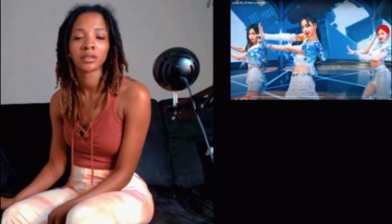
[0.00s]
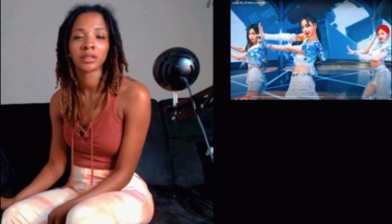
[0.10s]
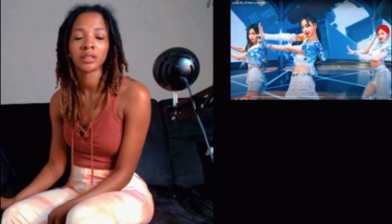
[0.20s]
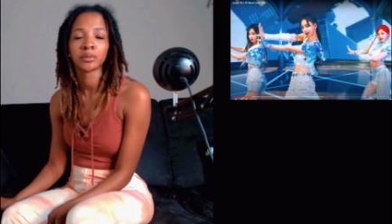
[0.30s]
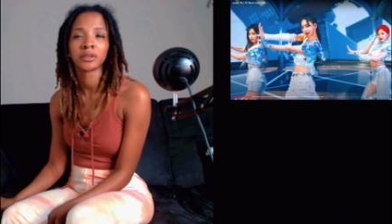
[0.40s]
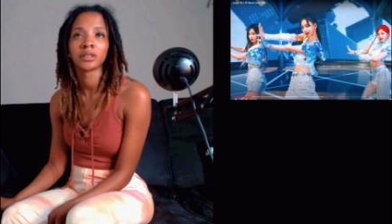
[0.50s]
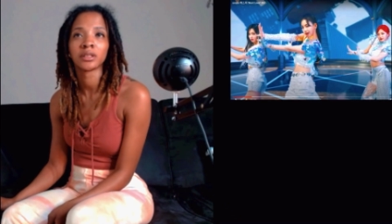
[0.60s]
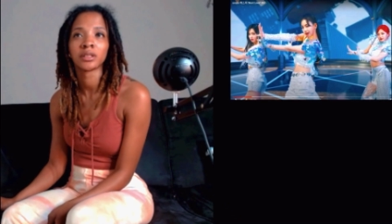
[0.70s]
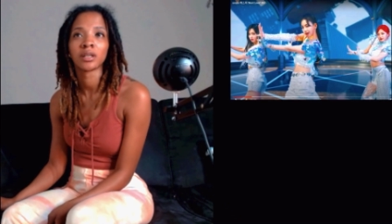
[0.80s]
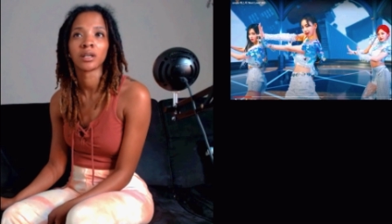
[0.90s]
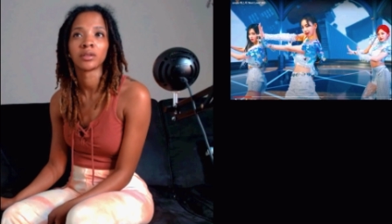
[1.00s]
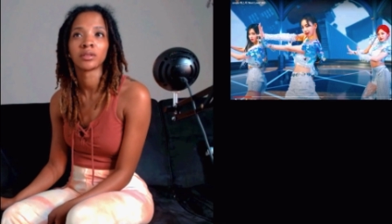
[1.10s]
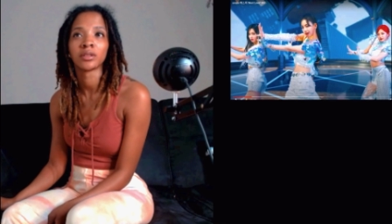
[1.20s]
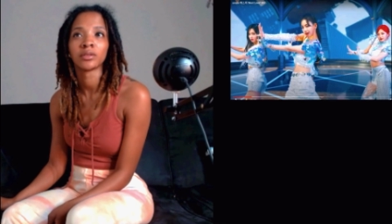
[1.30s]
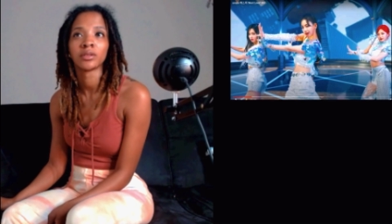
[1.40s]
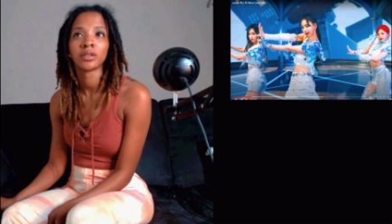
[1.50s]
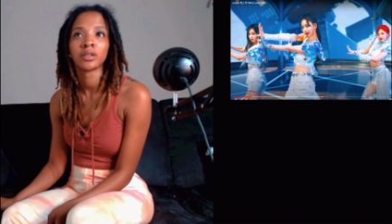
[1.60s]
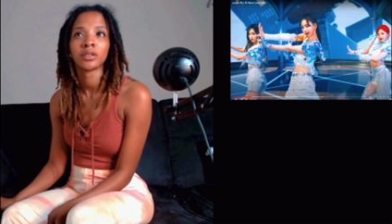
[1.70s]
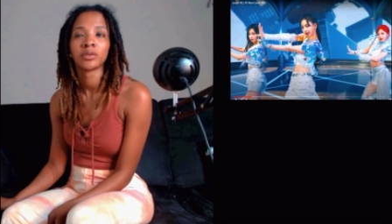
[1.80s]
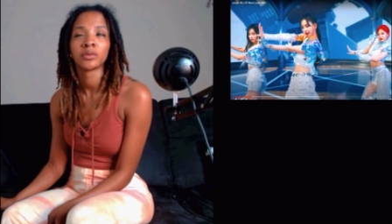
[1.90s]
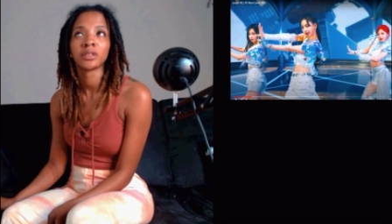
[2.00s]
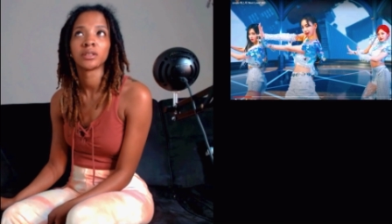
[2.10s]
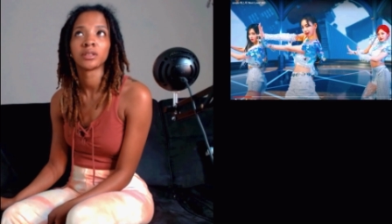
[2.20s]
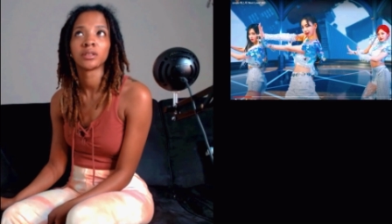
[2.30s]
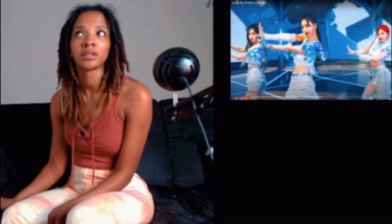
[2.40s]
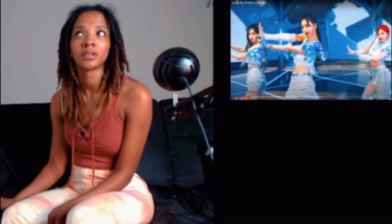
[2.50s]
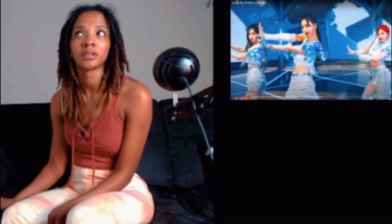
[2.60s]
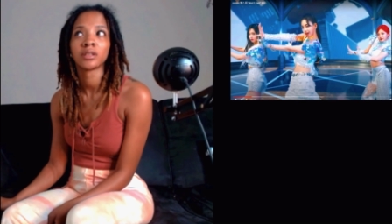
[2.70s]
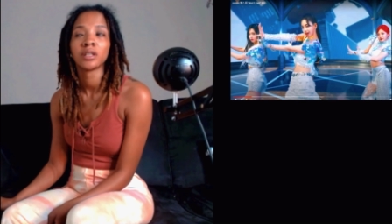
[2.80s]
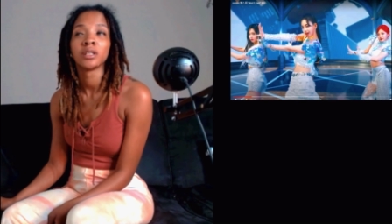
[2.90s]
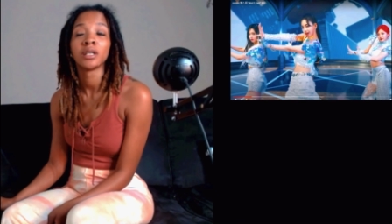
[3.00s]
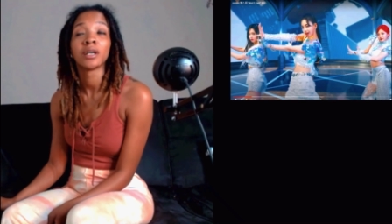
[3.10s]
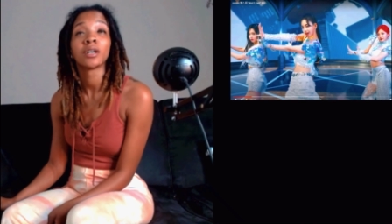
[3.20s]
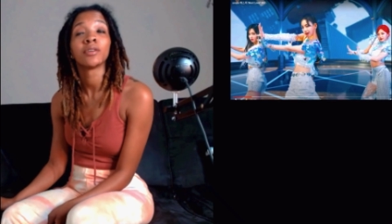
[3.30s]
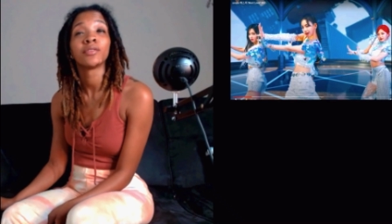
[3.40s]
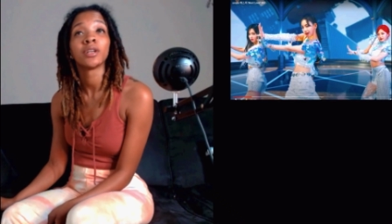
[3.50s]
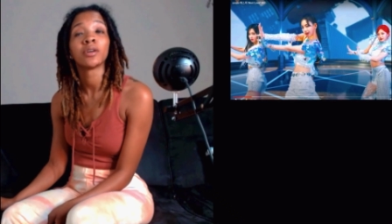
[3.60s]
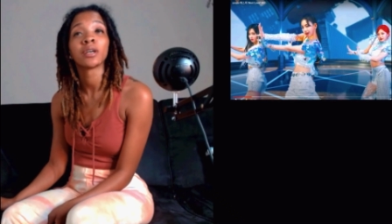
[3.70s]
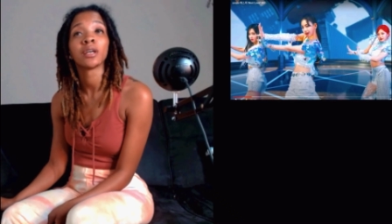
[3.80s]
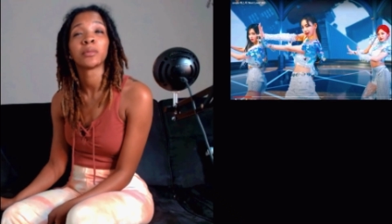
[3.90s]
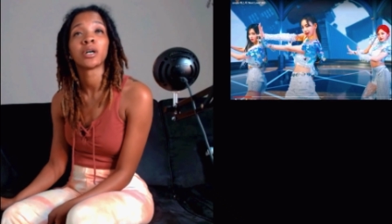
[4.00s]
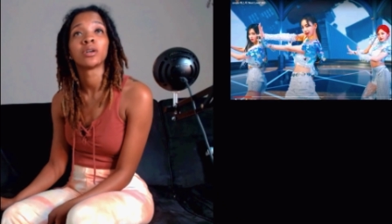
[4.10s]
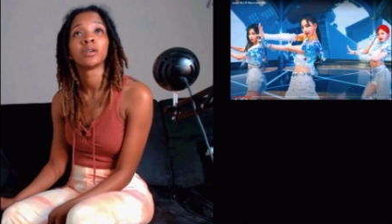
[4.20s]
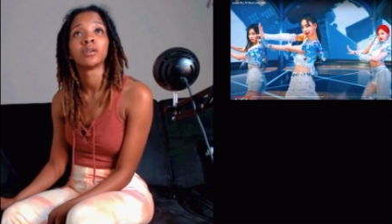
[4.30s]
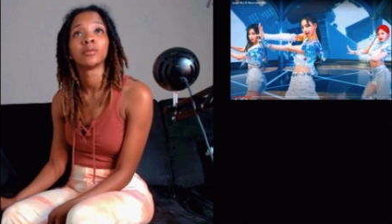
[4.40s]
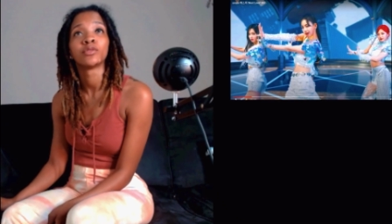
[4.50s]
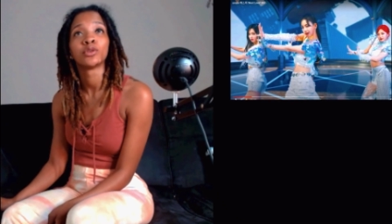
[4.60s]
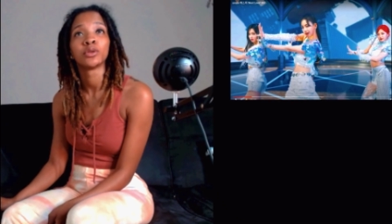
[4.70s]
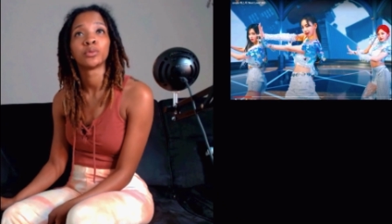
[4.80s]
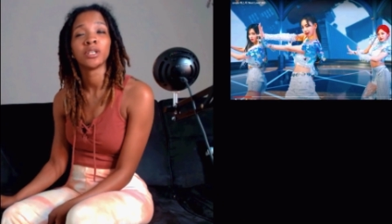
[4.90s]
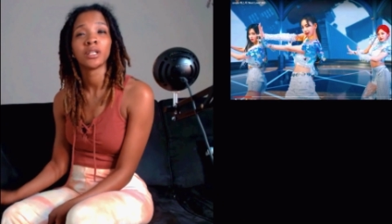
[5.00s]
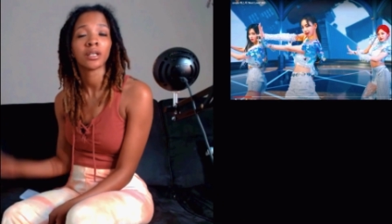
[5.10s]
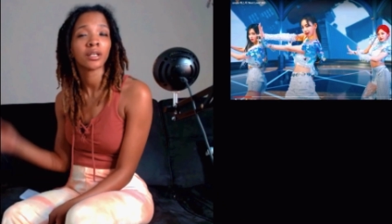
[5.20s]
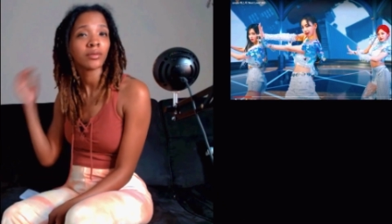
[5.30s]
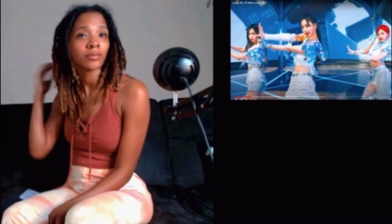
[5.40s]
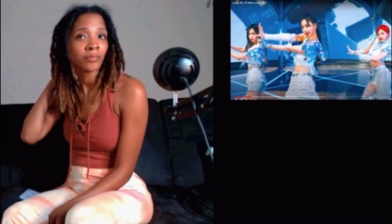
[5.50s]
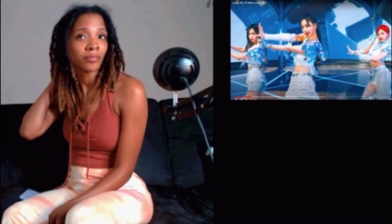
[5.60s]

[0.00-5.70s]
think it was SZA. I don't know. Was it SZA? Yeah, her video came out for the weekend.